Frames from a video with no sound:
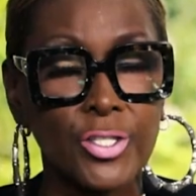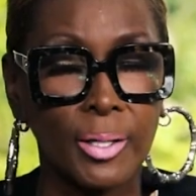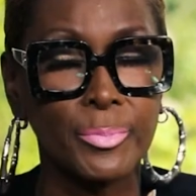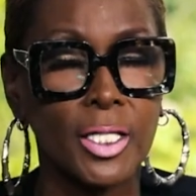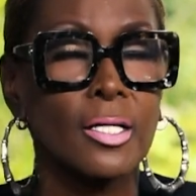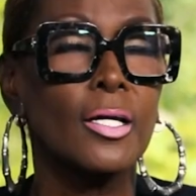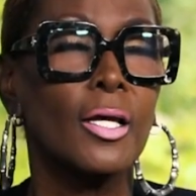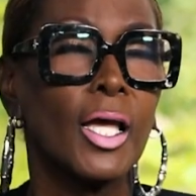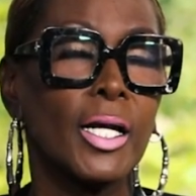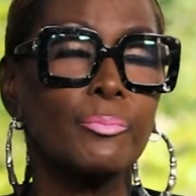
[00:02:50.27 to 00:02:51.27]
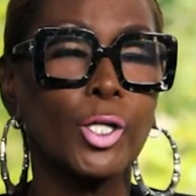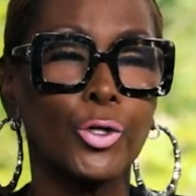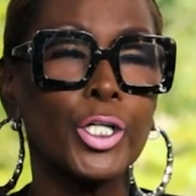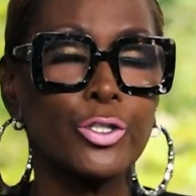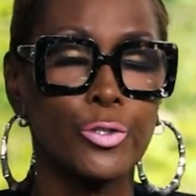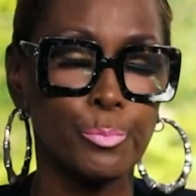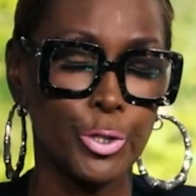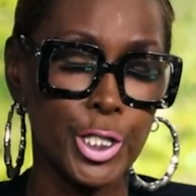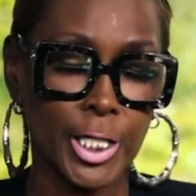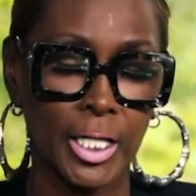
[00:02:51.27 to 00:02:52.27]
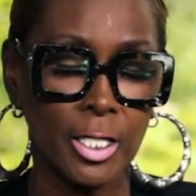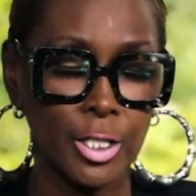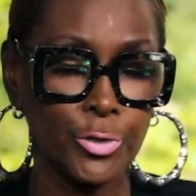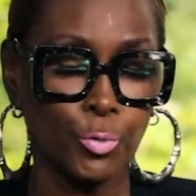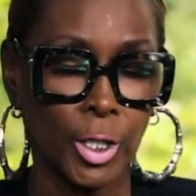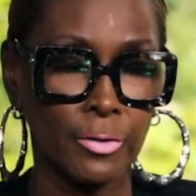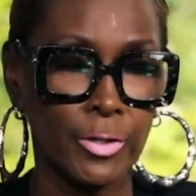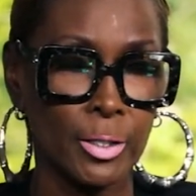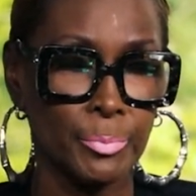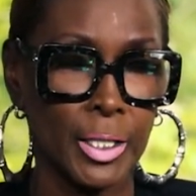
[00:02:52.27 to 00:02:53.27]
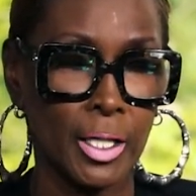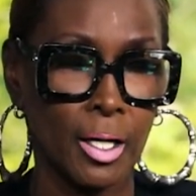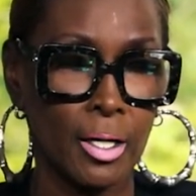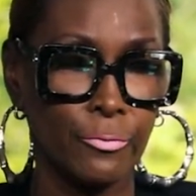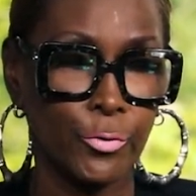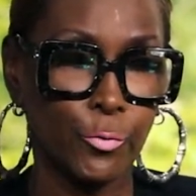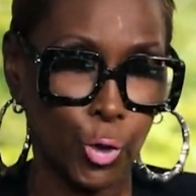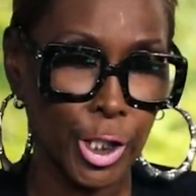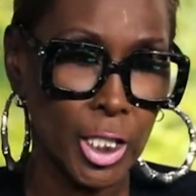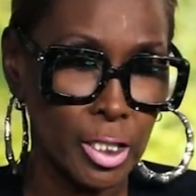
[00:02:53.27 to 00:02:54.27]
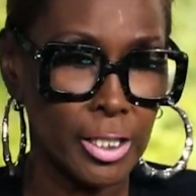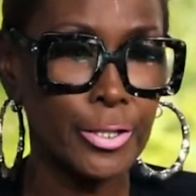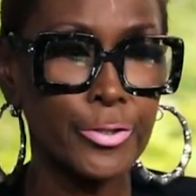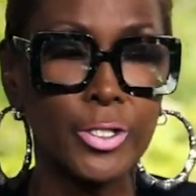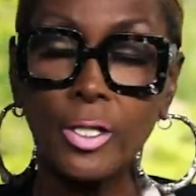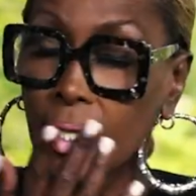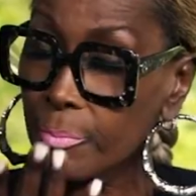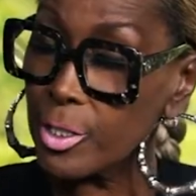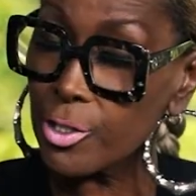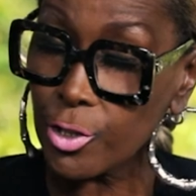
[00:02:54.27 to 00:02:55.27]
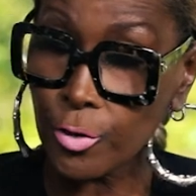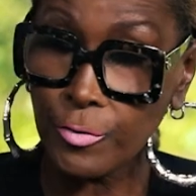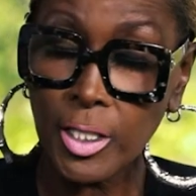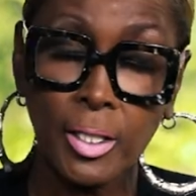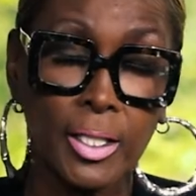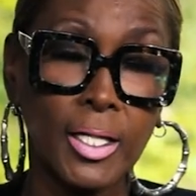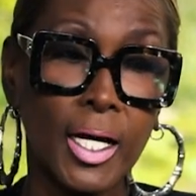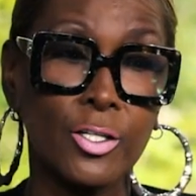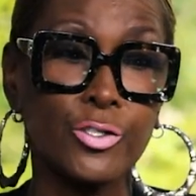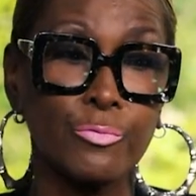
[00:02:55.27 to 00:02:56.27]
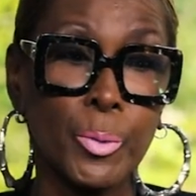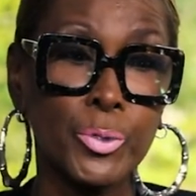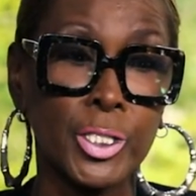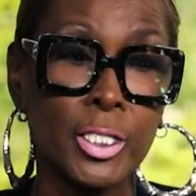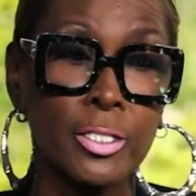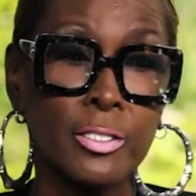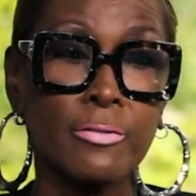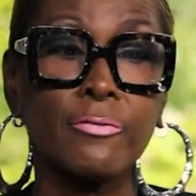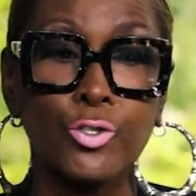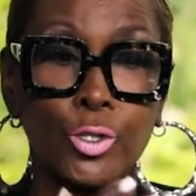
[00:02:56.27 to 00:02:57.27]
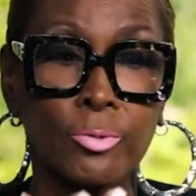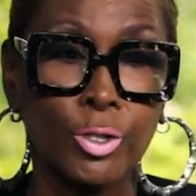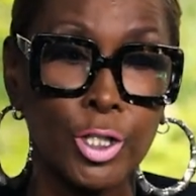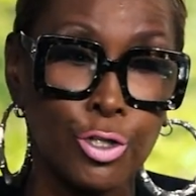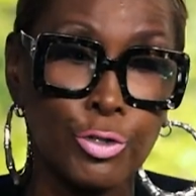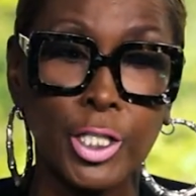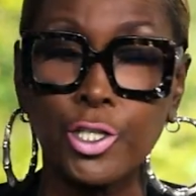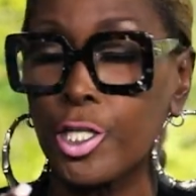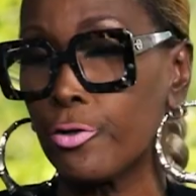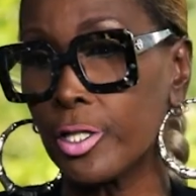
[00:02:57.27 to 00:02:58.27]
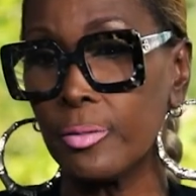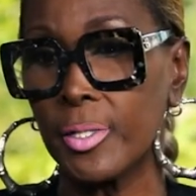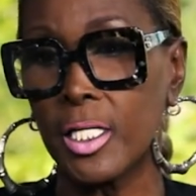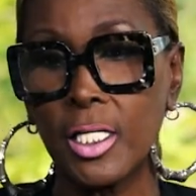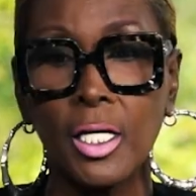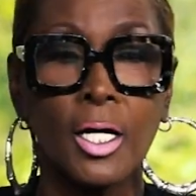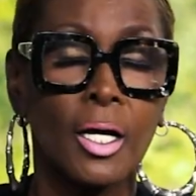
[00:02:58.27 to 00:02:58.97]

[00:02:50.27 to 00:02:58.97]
something. And I'm learning to appreciate each one of them. But for 14 years, I've been serving in the House of Representatives. I've served on the Judiciary Committee,